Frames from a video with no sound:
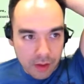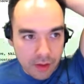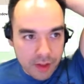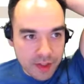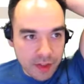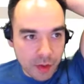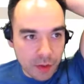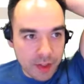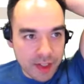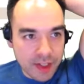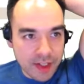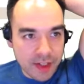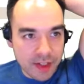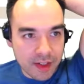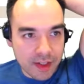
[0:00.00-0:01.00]
So this
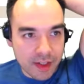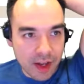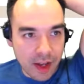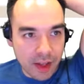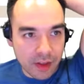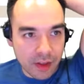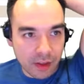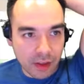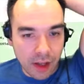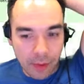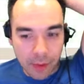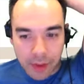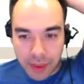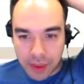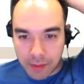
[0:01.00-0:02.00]
is inside the
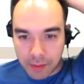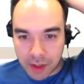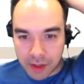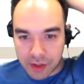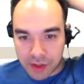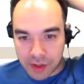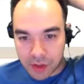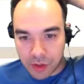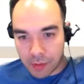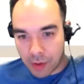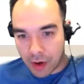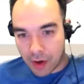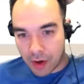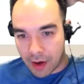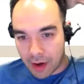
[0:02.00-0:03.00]
lightweight theme
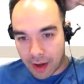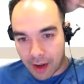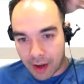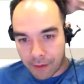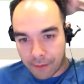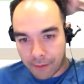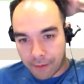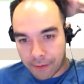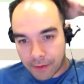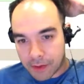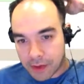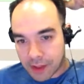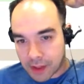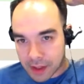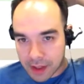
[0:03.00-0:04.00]
consumer. If
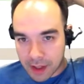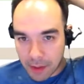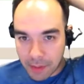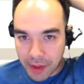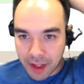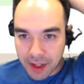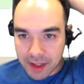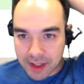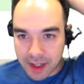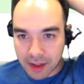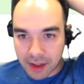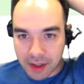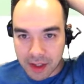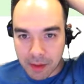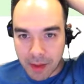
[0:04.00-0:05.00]
something has sent
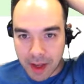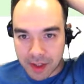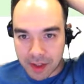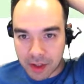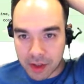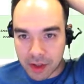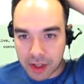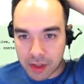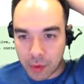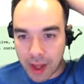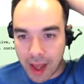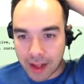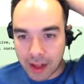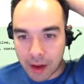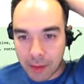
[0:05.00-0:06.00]
us a message, because we
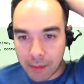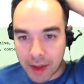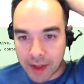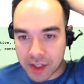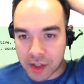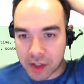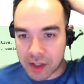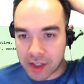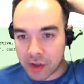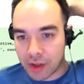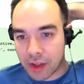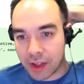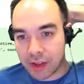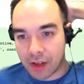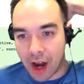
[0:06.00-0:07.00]
add a message listener to
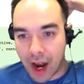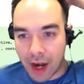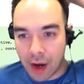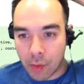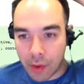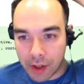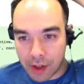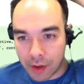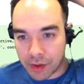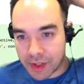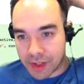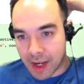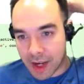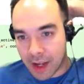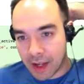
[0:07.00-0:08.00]
the entire window and
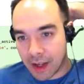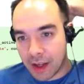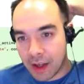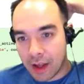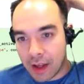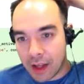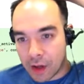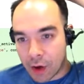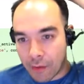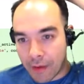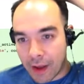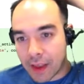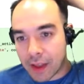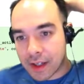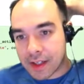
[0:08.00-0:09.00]
say, you know, if
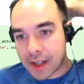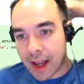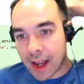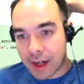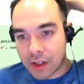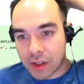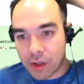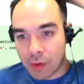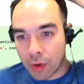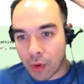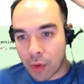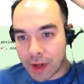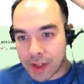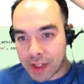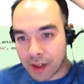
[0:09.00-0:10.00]
anything is actually
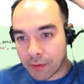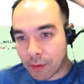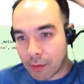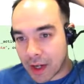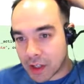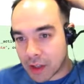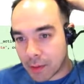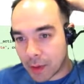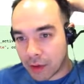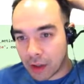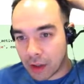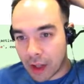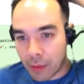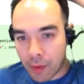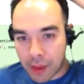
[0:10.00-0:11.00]
requesting information about the
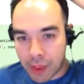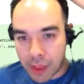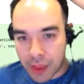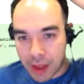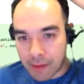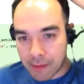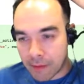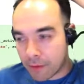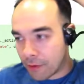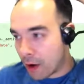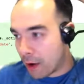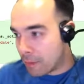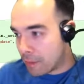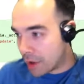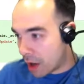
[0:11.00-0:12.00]
lightweight theme
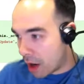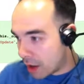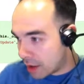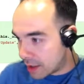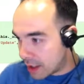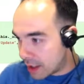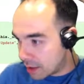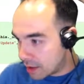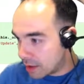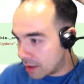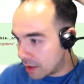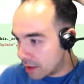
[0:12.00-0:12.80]
from the content.